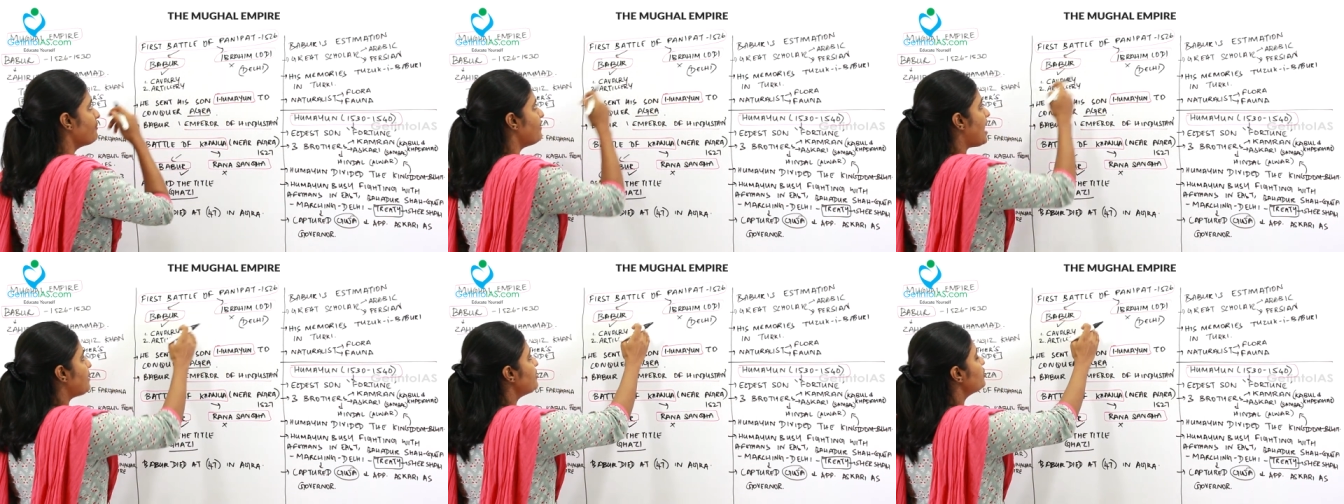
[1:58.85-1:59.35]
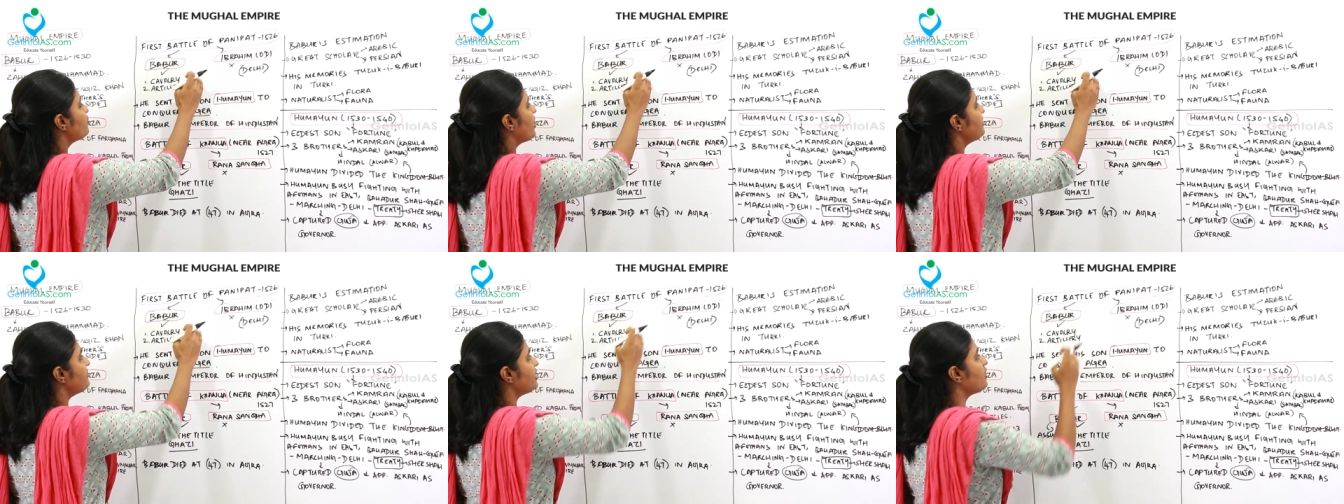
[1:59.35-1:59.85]
Babur
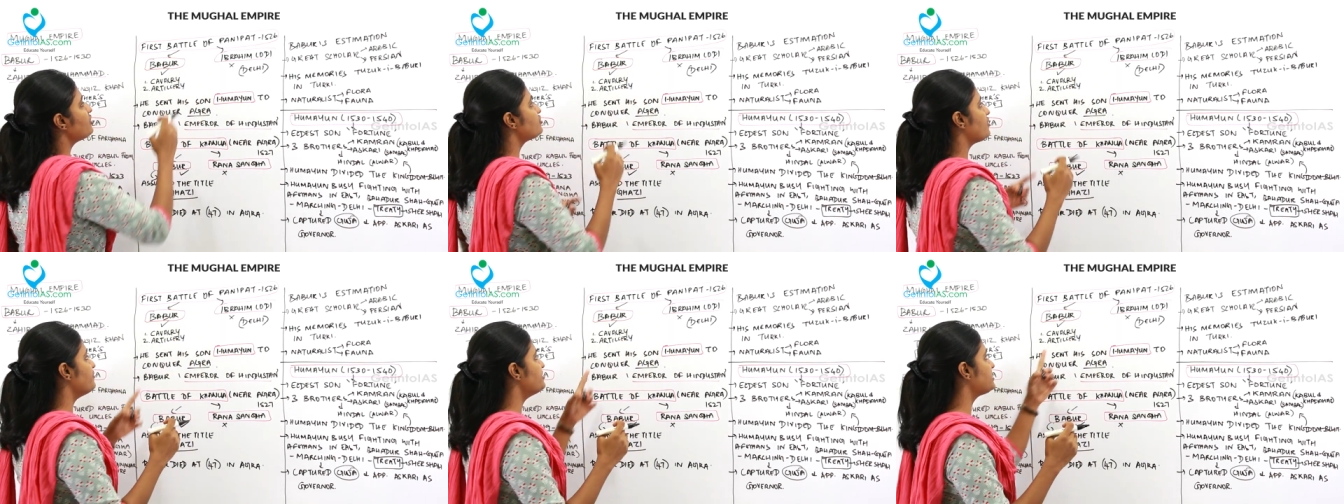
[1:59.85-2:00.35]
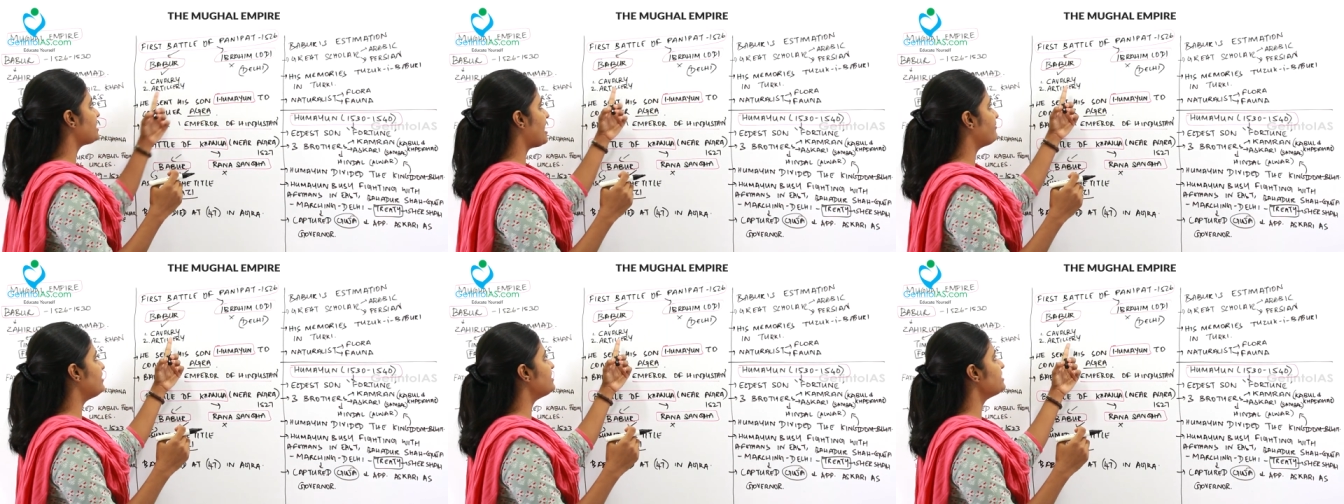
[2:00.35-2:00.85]
won because of his
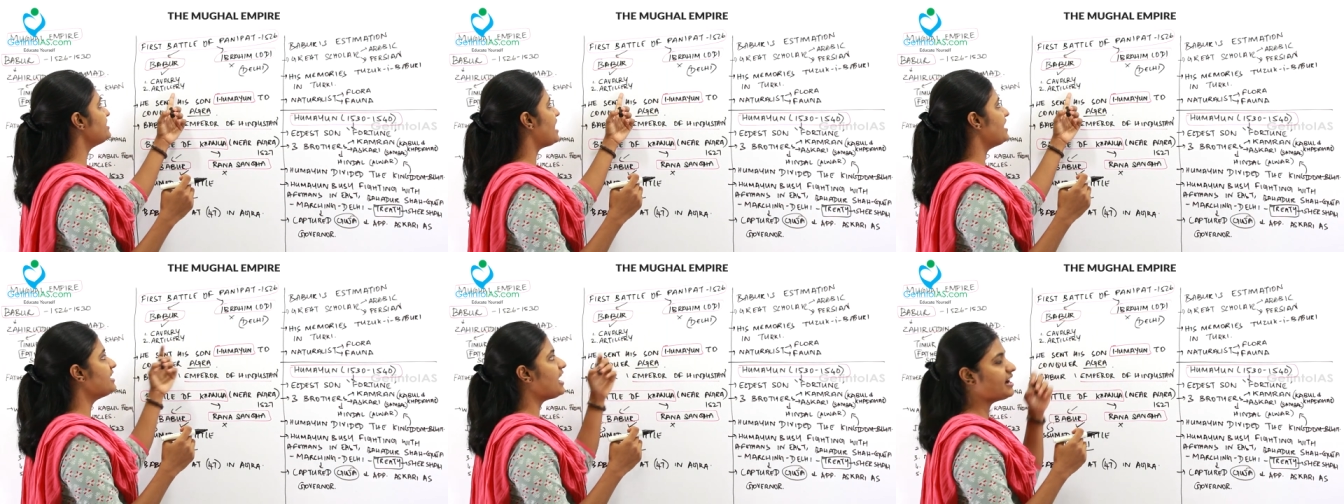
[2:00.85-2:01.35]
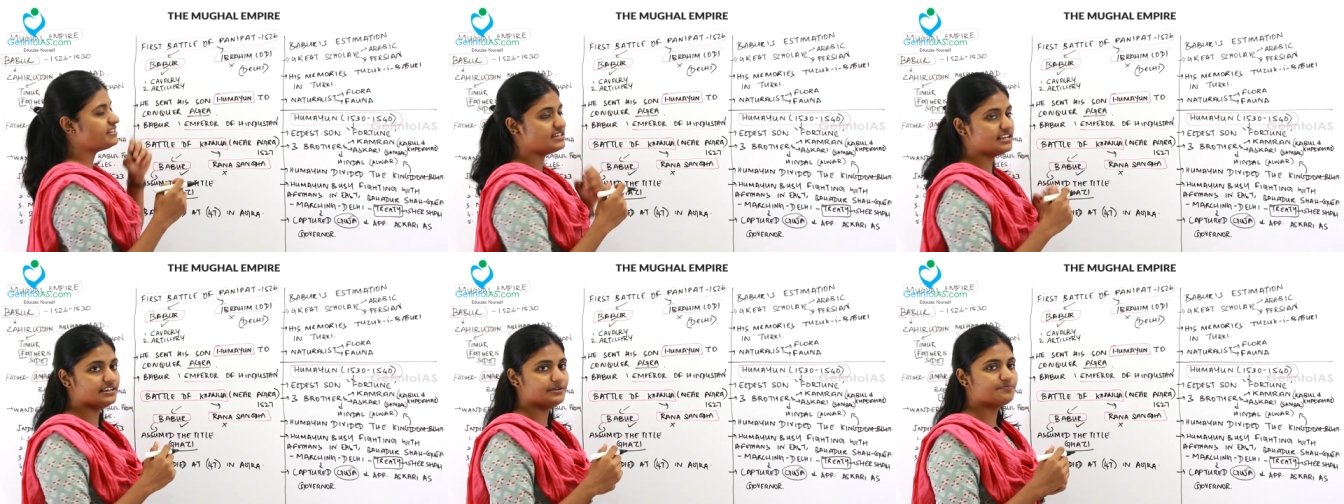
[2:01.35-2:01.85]
cavalry and
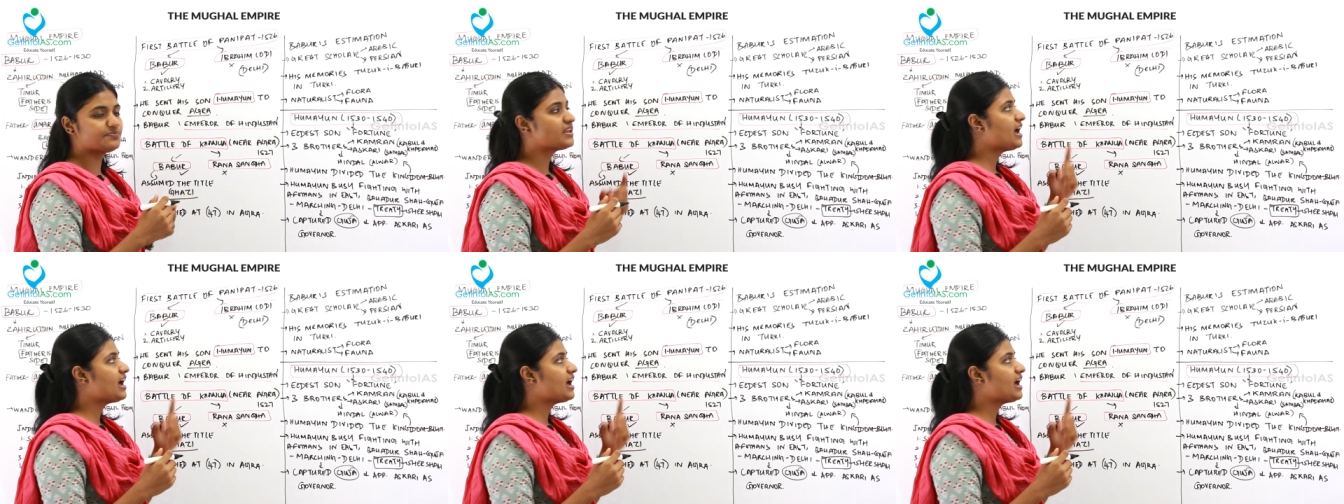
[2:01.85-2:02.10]
artillery.